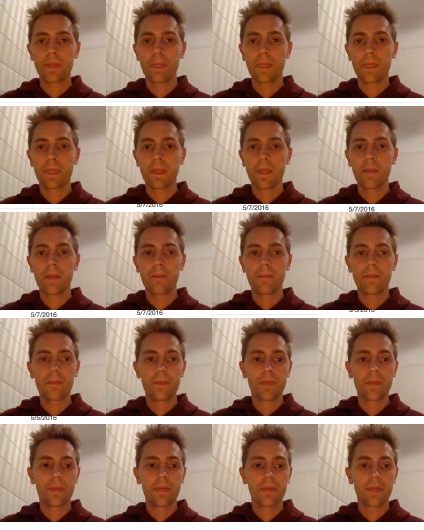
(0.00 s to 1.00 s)

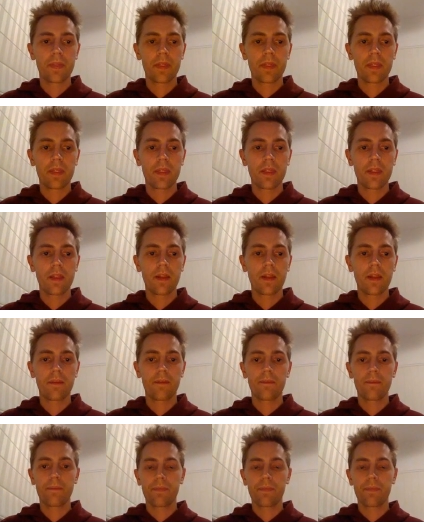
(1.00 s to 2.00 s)

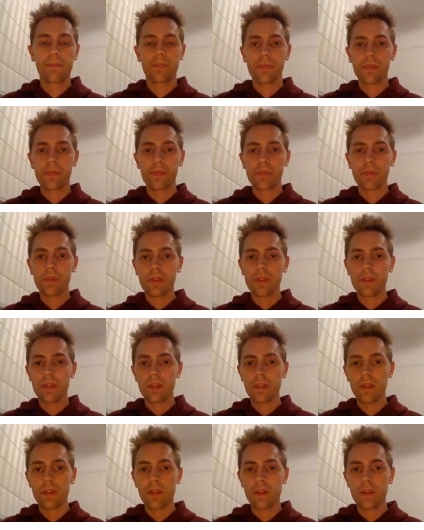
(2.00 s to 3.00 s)

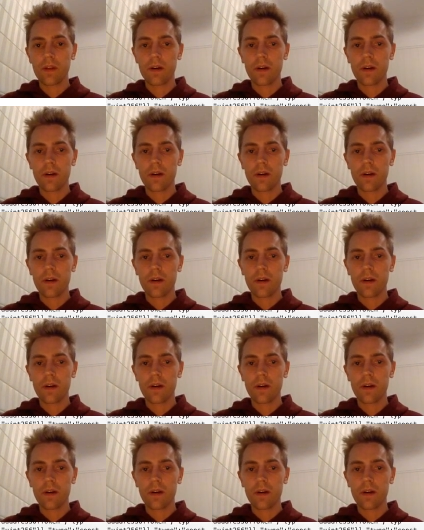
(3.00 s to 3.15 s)
[no speech]